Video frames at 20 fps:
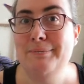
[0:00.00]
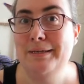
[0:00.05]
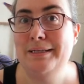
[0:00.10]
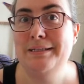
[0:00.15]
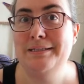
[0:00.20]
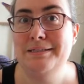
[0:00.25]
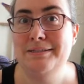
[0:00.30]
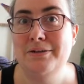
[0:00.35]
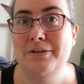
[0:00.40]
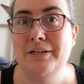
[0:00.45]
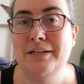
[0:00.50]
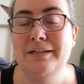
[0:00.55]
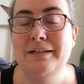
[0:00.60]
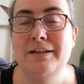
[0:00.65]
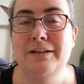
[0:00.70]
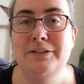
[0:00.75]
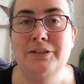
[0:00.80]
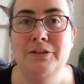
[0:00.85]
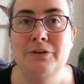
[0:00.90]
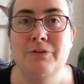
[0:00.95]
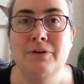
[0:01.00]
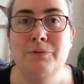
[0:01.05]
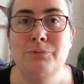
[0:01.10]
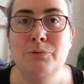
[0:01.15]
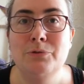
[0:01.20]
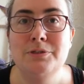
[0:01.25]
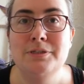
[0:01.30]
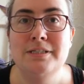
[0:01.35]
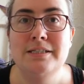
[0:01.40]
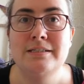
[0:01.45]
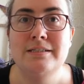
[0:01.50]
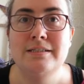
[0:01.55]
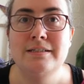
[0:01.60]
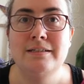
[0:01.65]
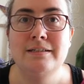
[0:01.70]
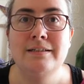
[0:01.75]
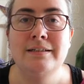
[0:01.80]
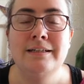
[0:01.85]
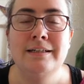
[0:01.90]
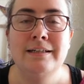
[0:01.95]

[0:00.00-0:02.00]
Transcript: because I wanted to,